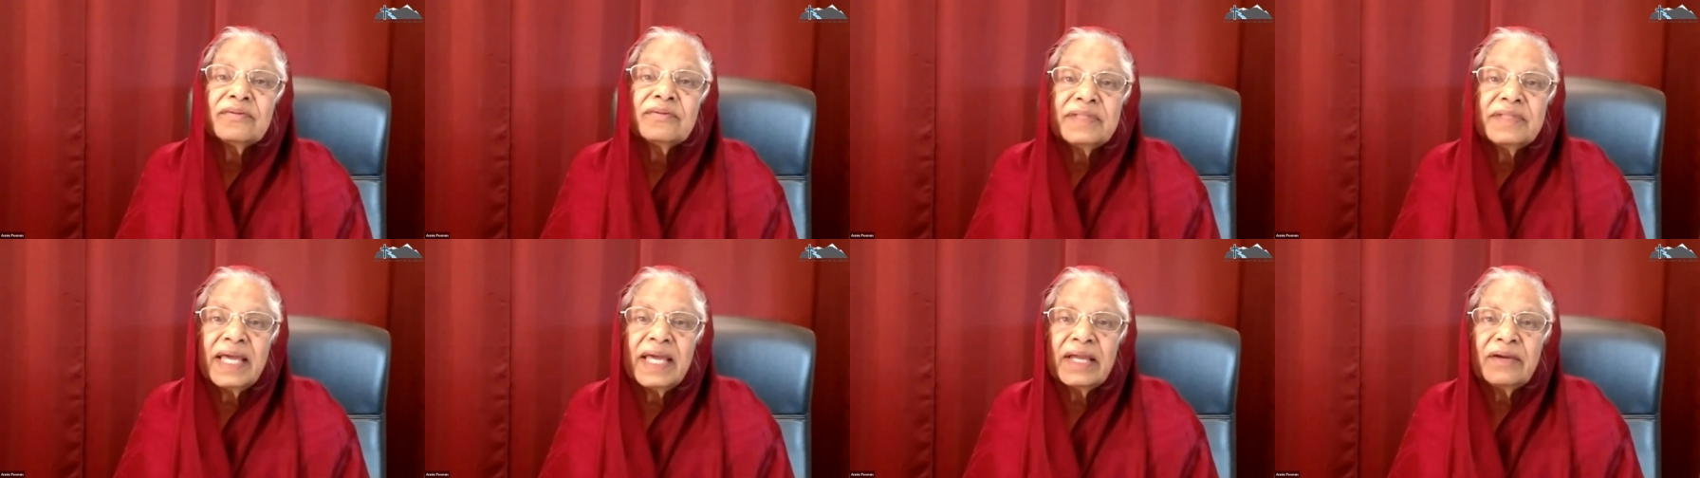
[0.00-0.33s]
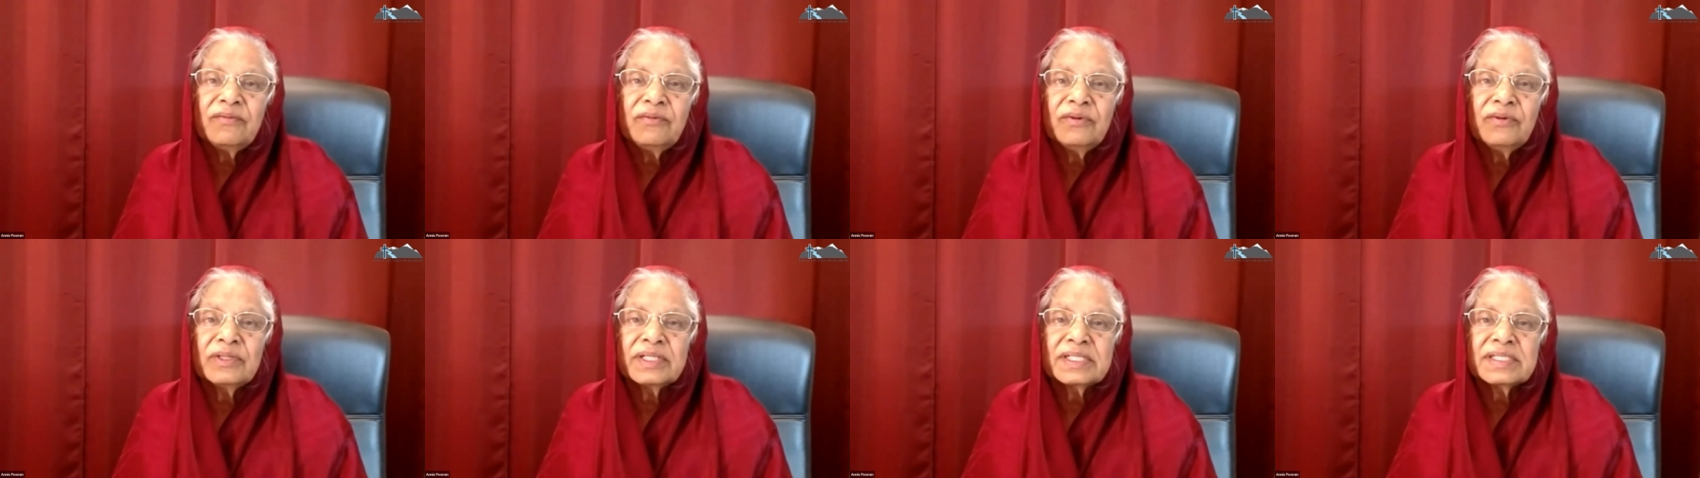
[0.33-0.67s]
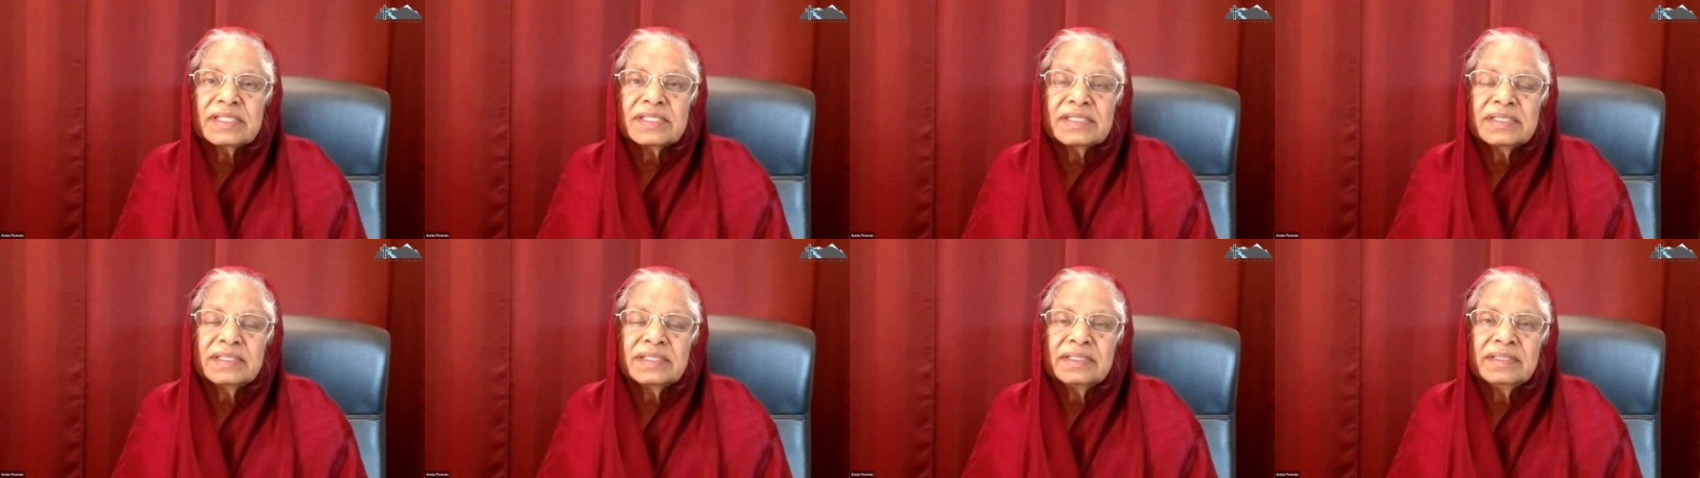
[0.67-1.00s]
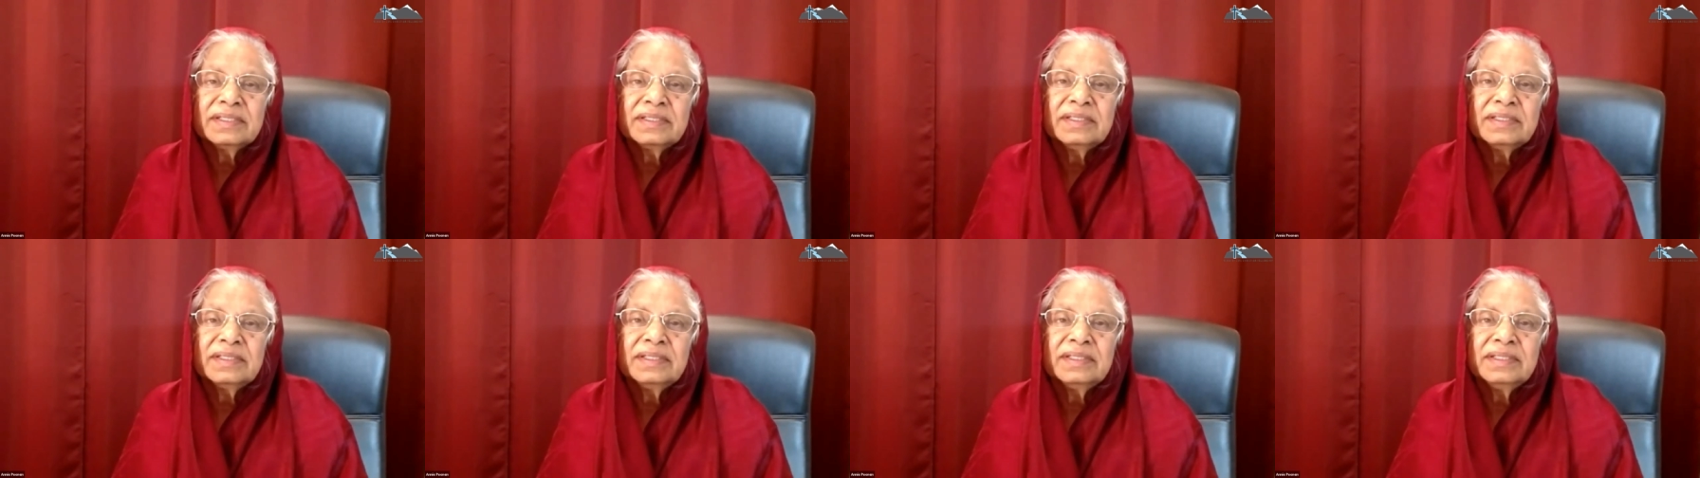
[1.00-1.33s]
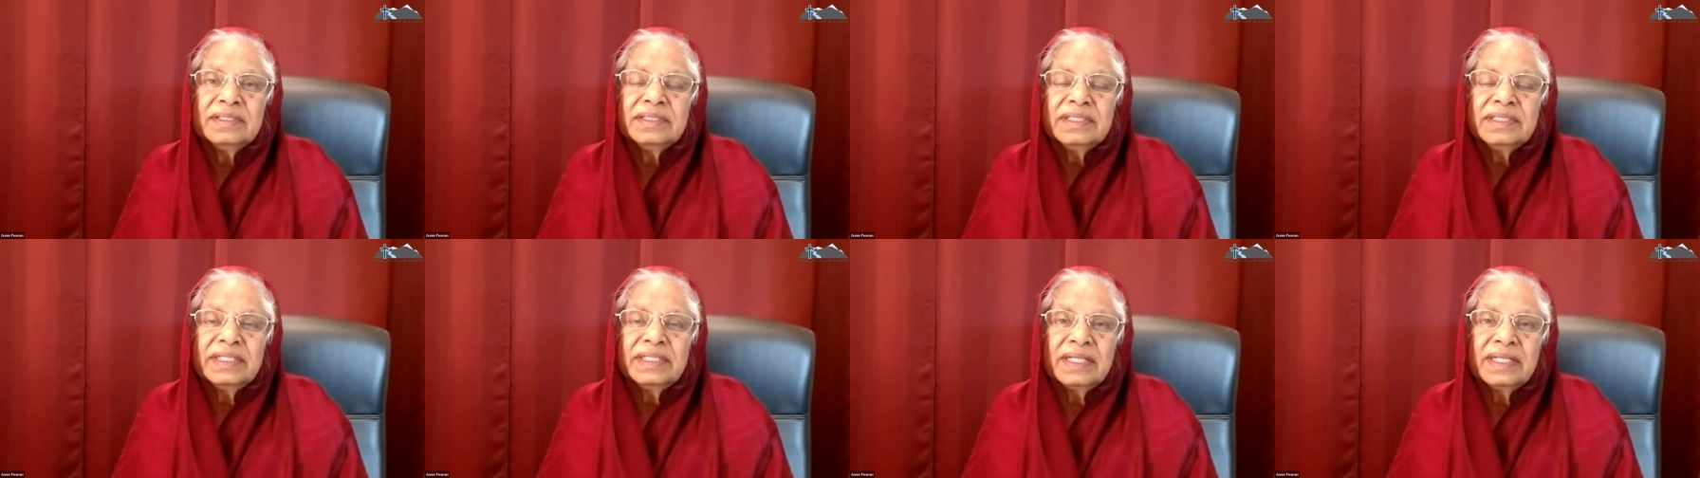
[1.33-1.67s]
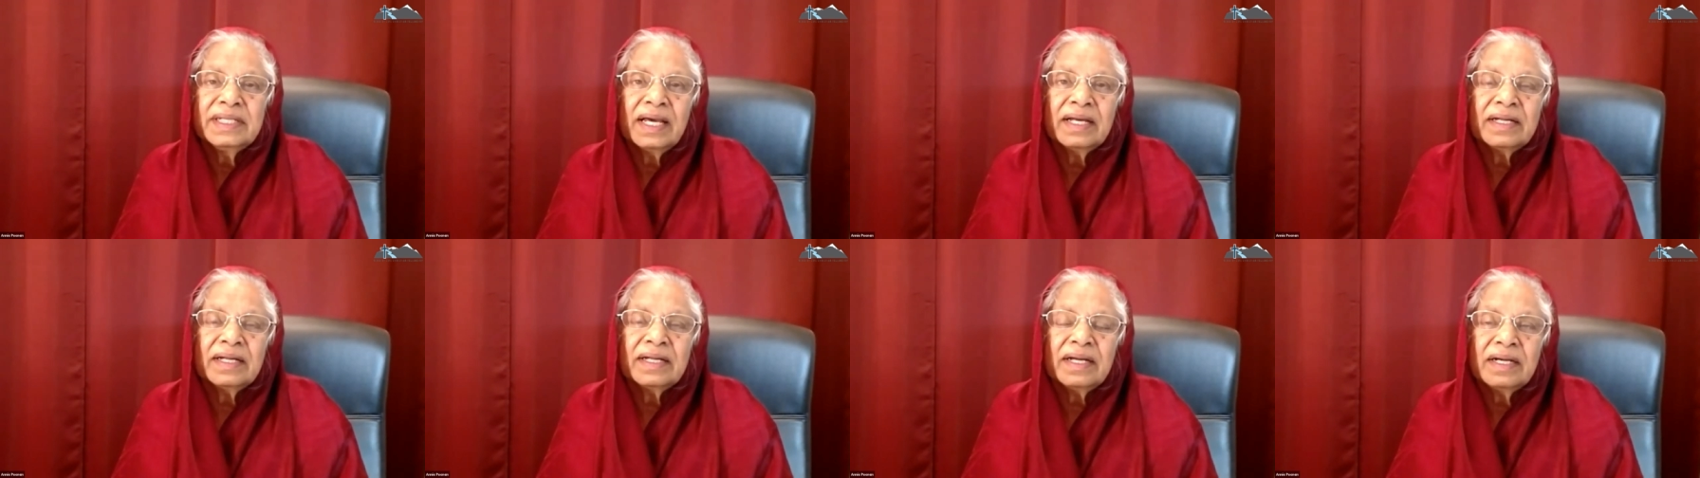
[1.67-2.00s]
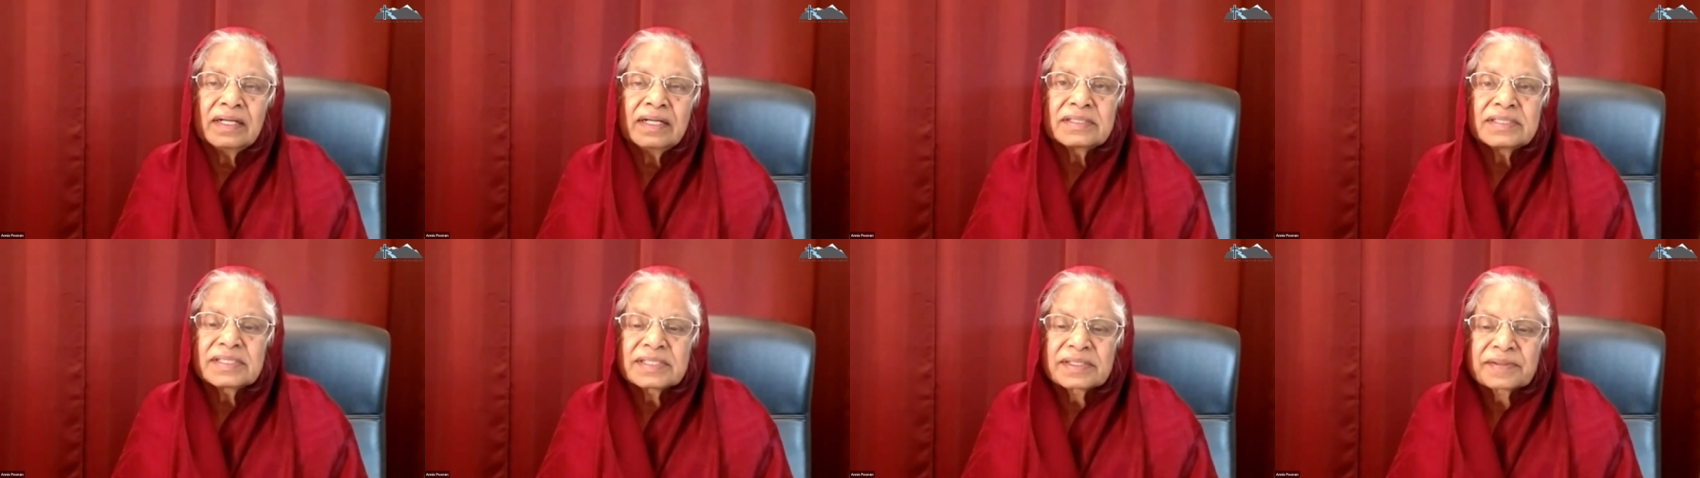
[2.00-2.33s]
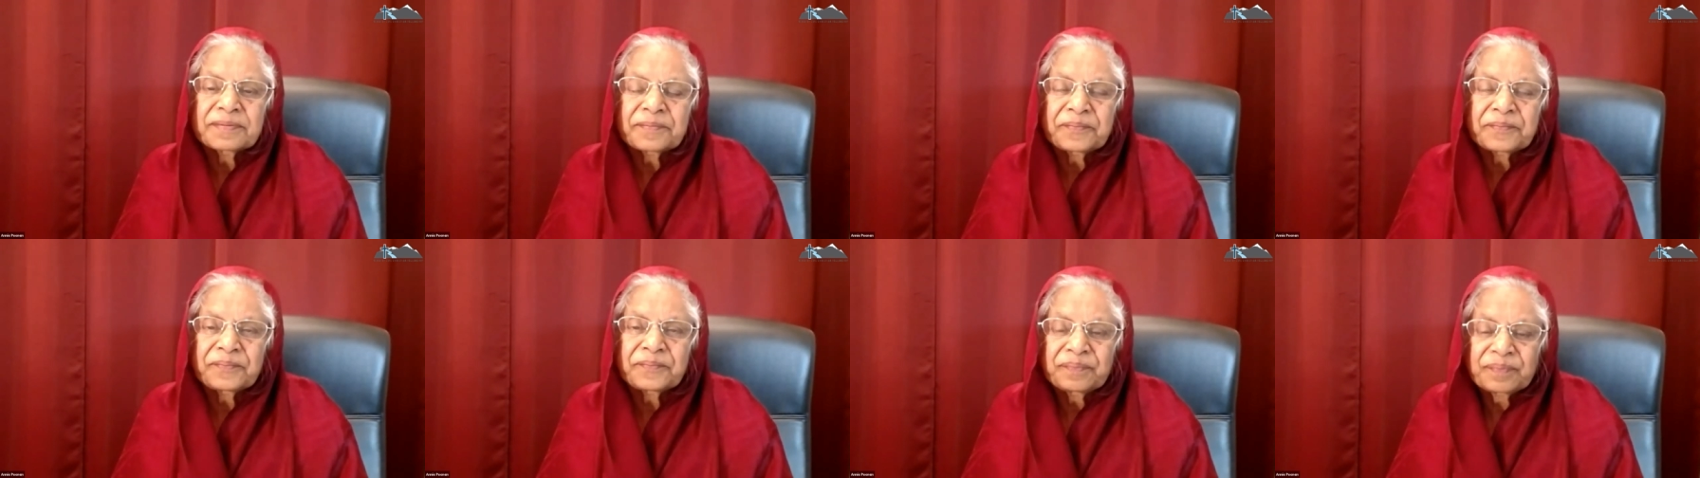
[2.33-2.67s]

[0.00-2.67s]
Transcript: of thankfulness in our hearts.